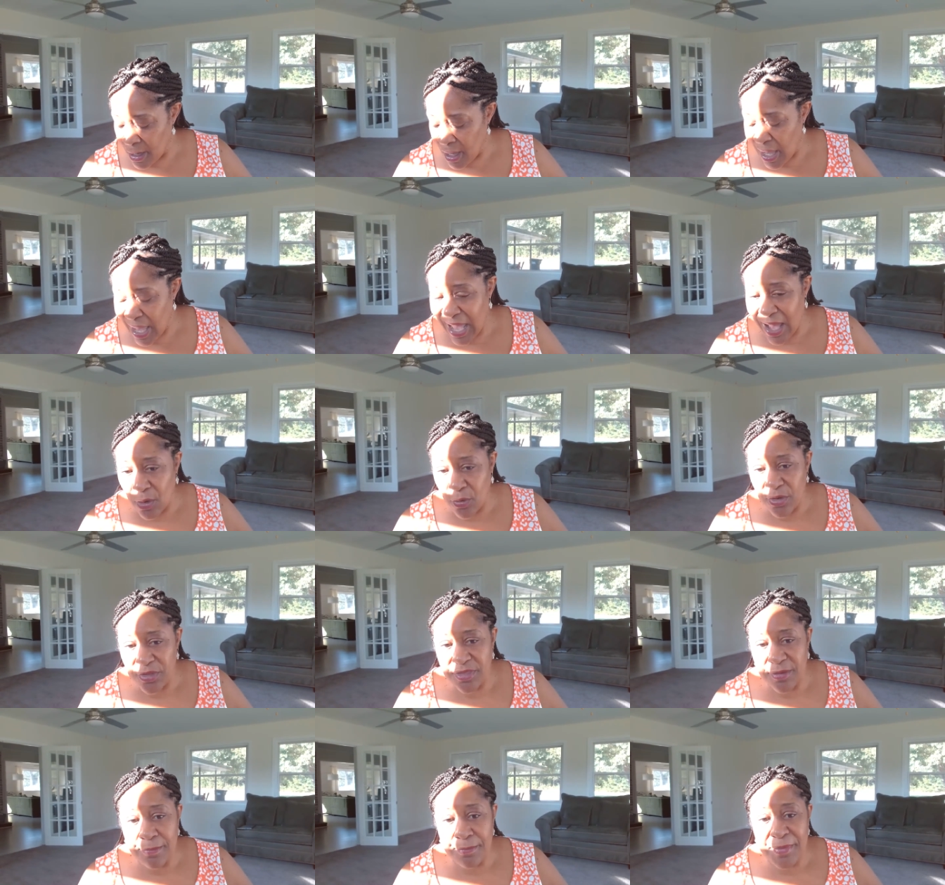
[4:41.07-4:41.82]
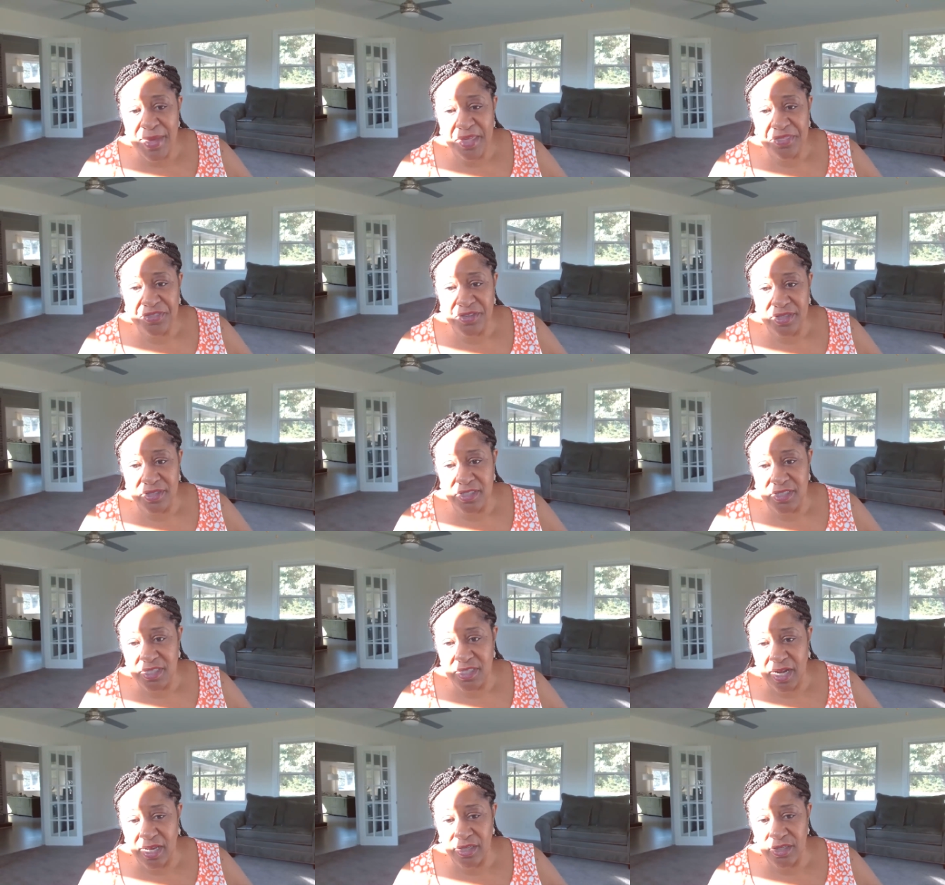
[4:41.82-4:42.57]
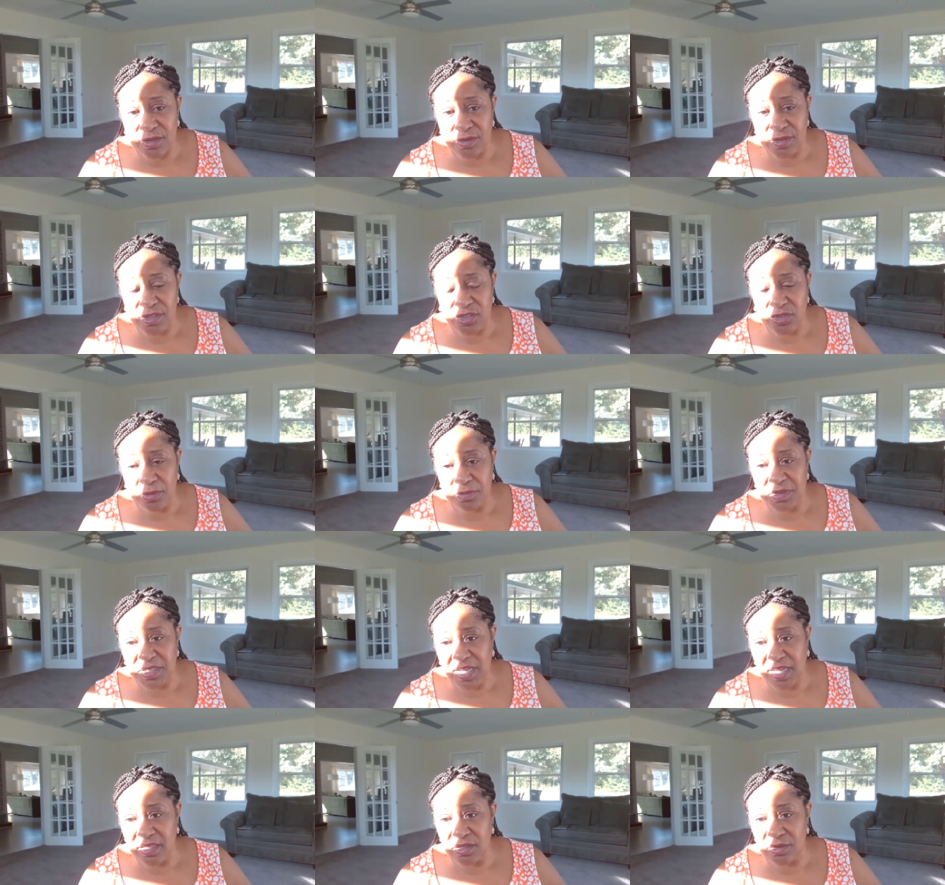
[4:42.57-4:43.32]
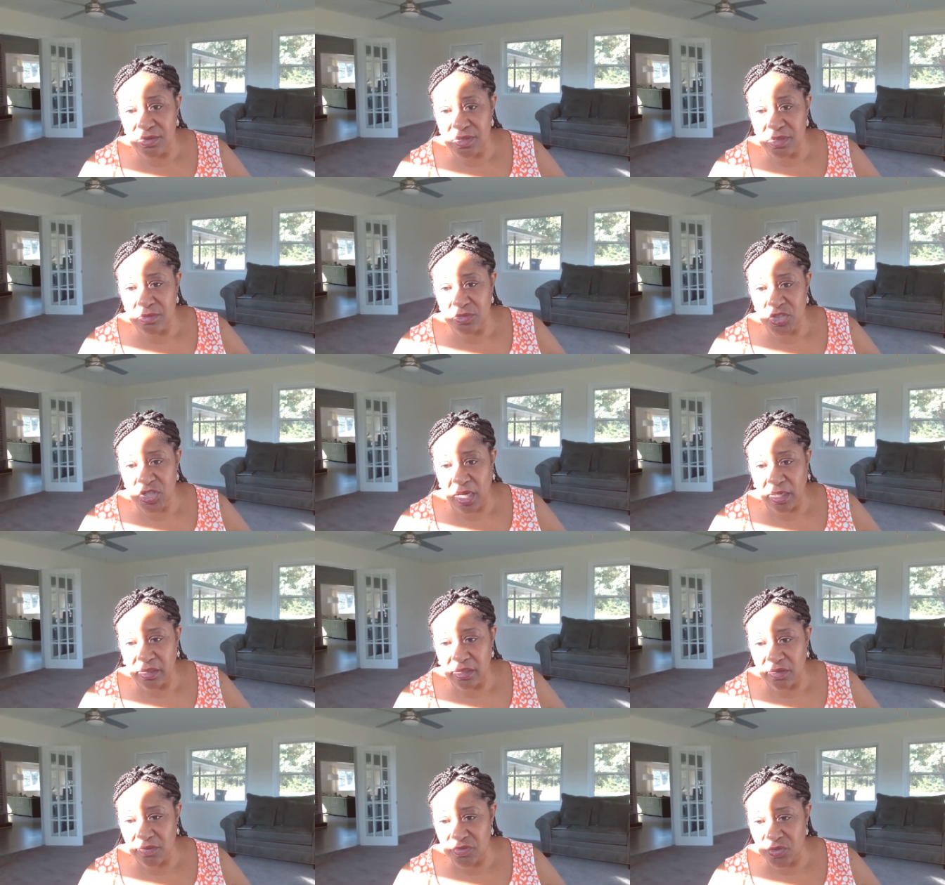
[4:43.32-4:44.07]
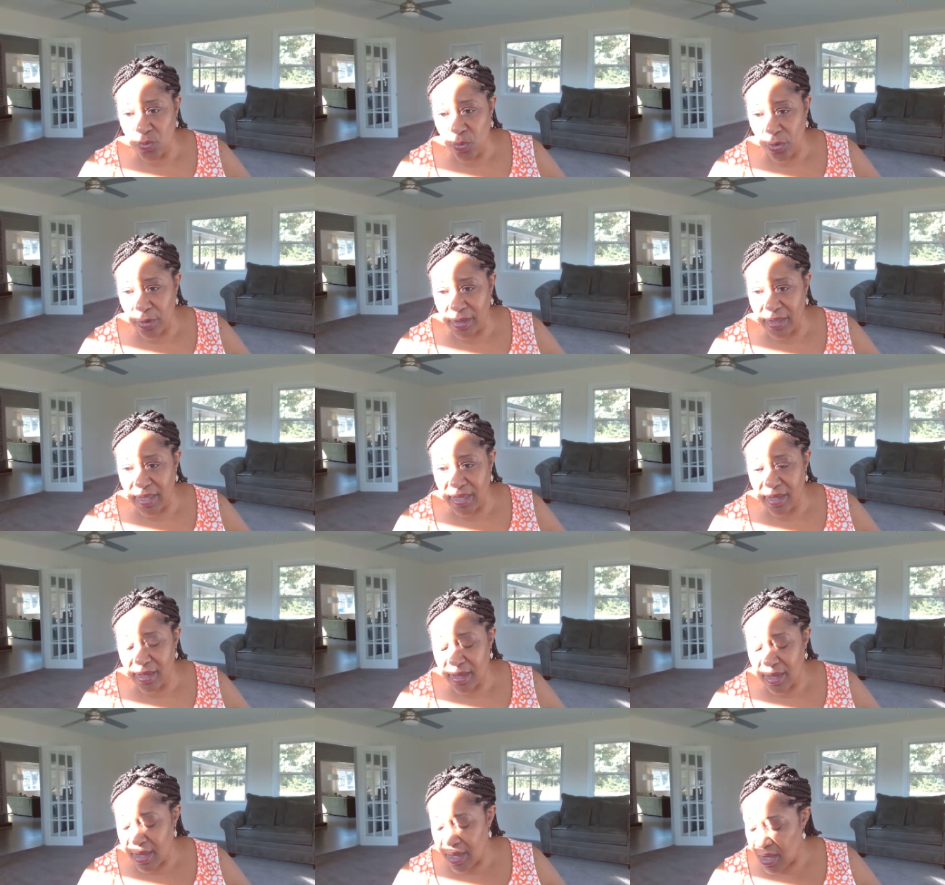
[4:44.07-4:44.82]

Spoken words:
How are the methods that I use to obtain those objectives working?